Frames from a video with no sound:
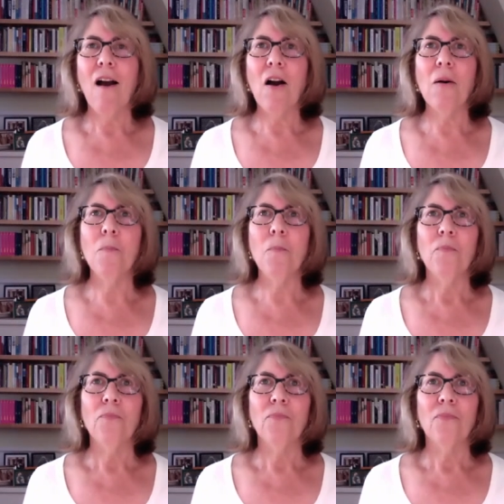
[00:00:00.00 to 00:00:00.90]

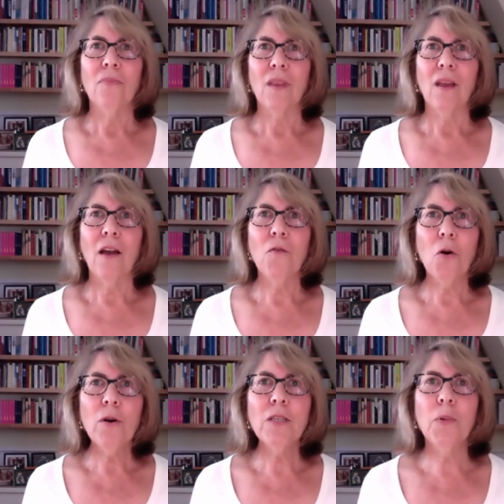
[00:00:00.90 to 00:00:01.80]
I've
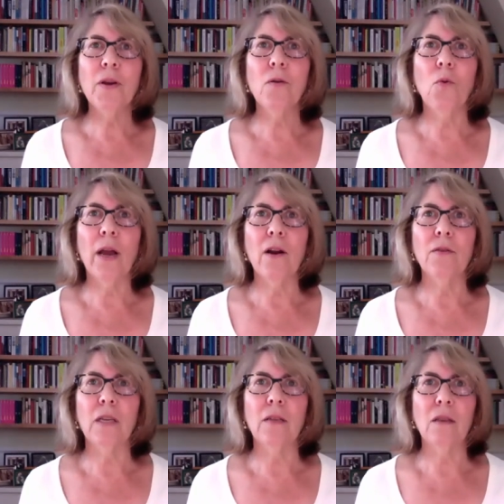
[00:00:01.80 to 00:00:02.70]
always been
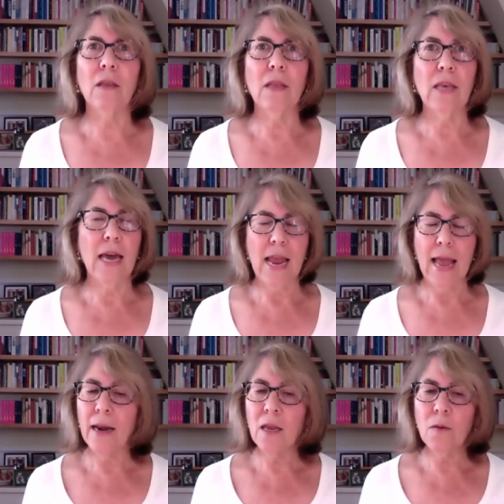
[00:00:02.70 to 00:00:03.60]
aware that
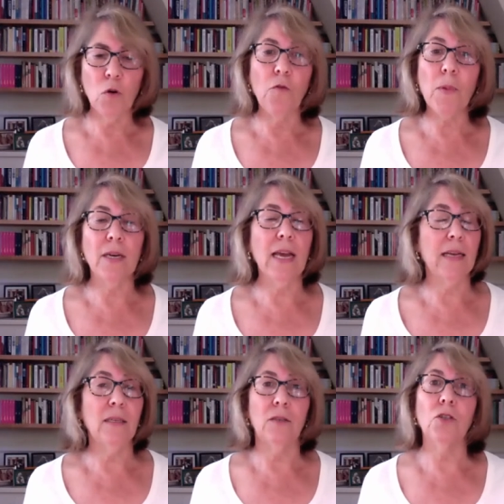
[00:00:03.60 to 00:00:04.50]
any movement
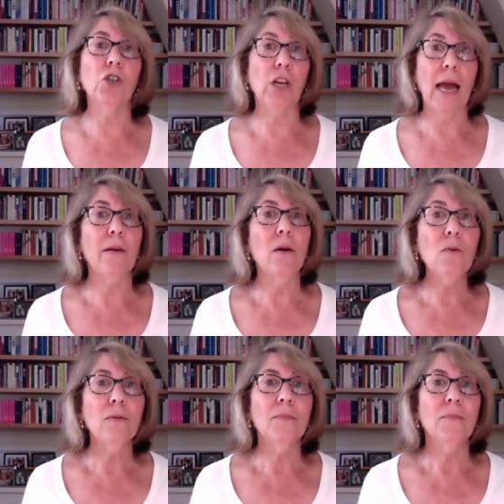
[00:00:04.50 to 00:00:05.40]
has its
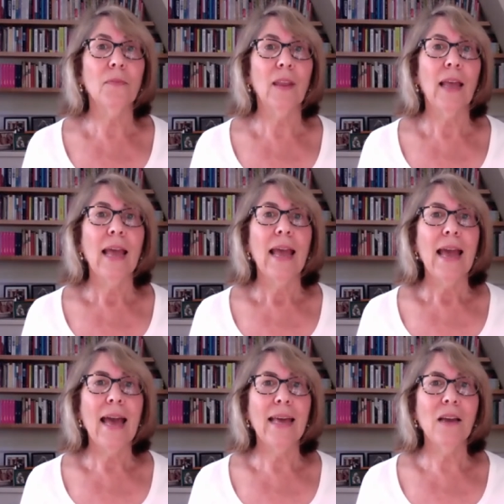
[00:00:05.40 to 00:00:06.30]
shadow.
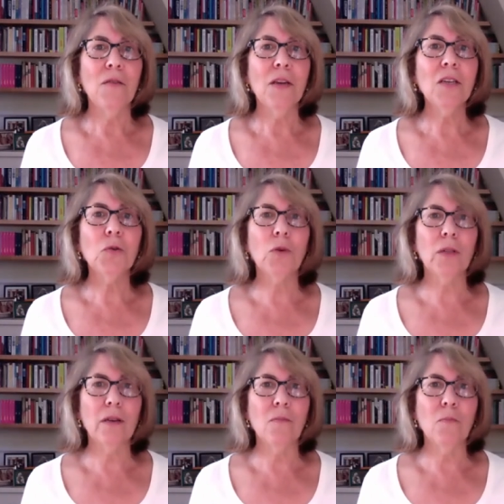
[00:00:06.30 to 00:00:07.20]
And I think it's
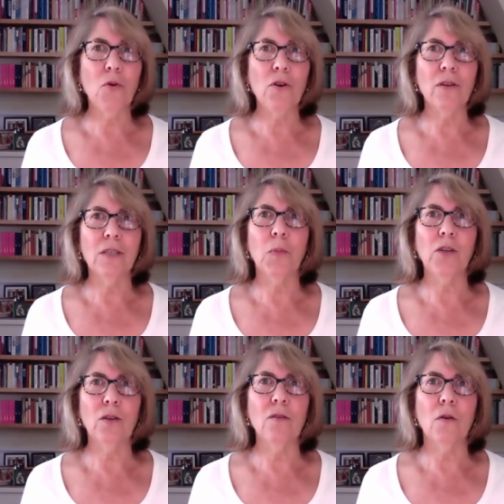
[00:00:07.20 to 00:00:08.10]
really important,
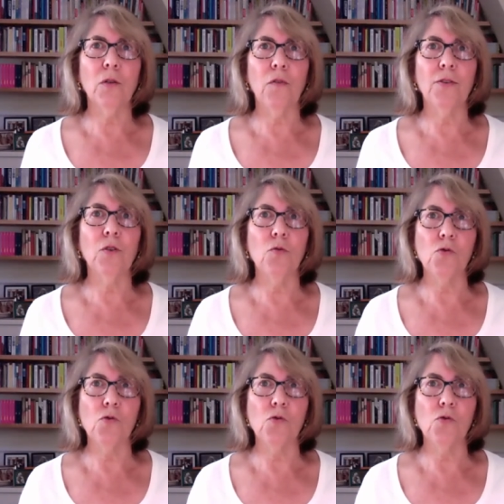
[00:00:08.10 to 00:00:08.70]
especially those of us